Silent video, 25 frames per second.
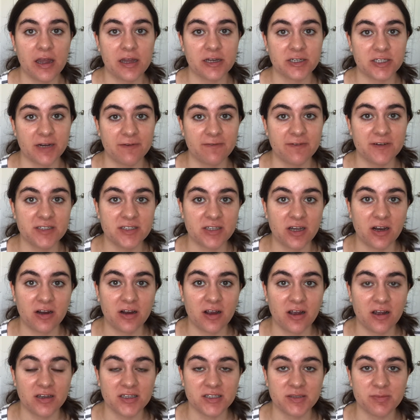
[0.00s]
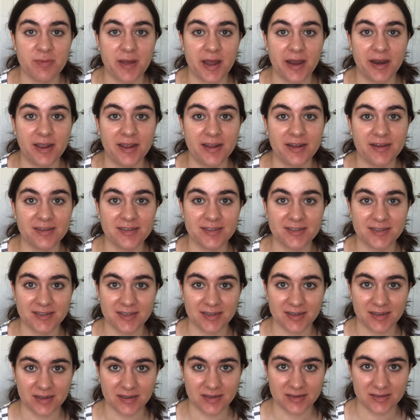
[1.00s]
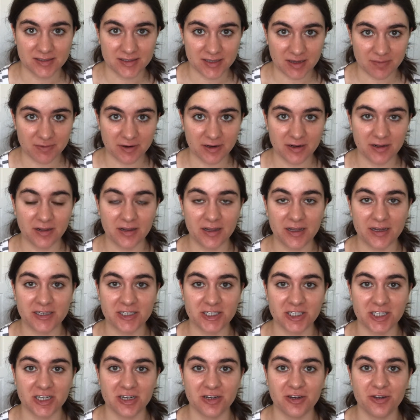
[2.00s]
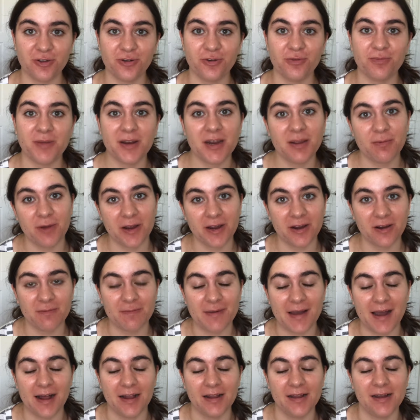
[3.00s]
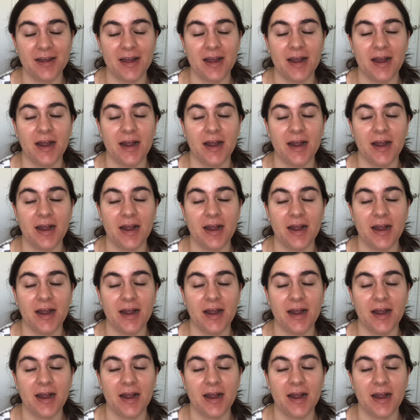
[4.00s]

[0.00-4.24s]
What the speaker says: Jeffree Star Cosmetics Summer Collection new Mini Breaker palette.